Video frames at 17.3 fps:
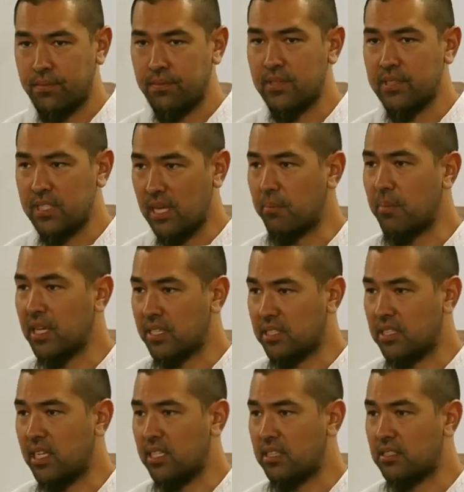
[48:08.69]
Does that make
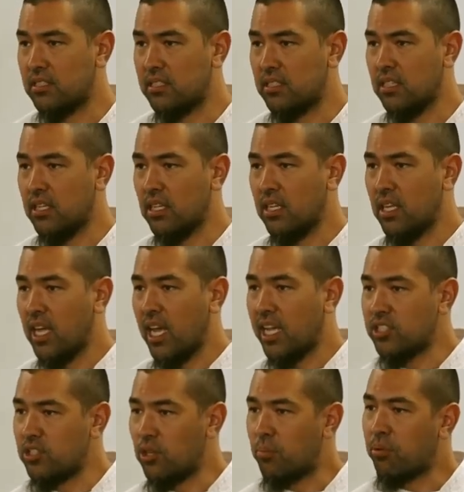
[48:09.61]
sense?
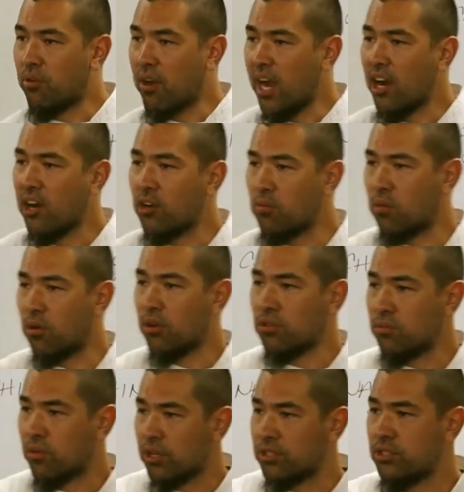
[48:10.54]
And so prior to
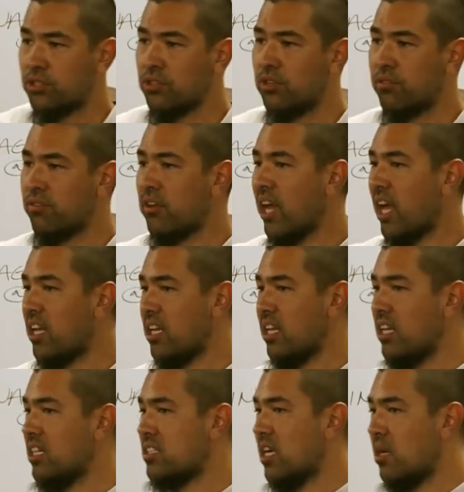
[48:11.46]
World War II, if you had
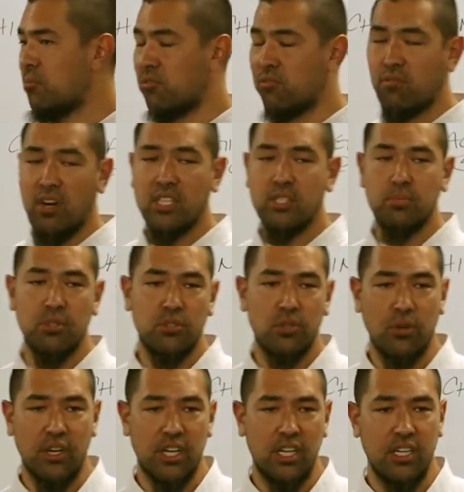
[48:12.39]
any type of
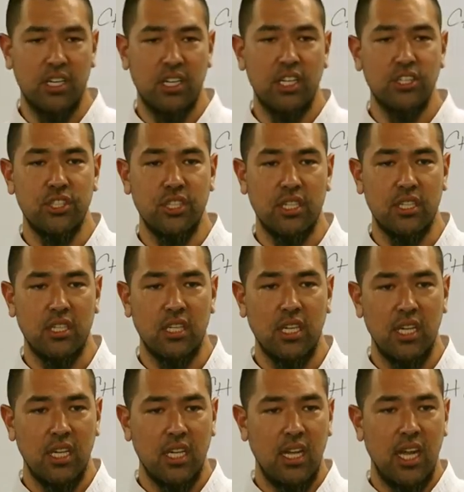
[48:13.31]
respiratory condition,
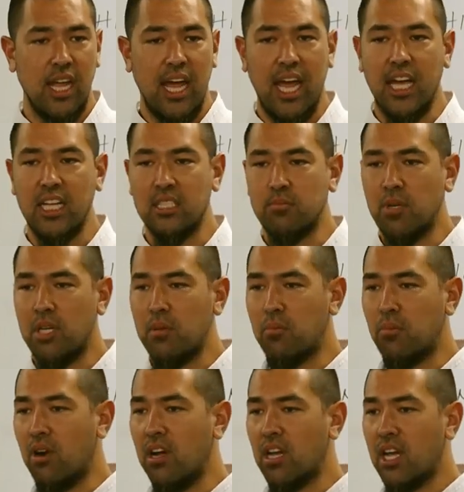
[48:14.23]
asthma,
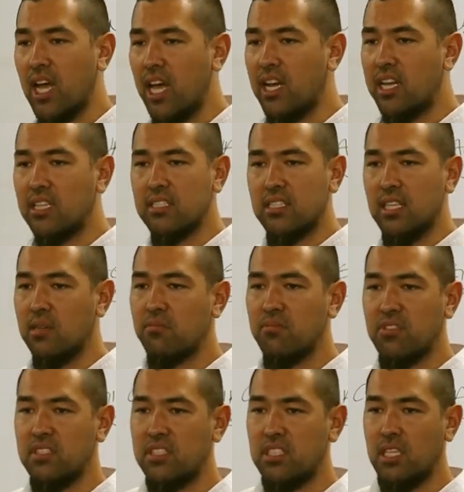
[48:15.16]
bronchitis,
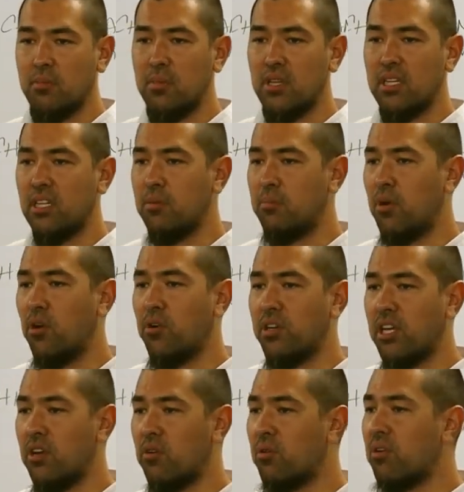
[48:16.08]
emphysema,
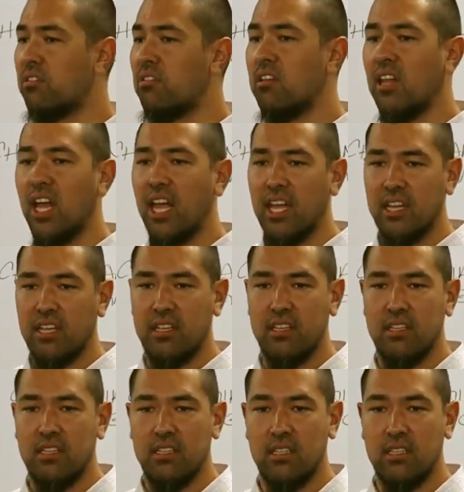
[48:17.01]
pneumonia, or the like,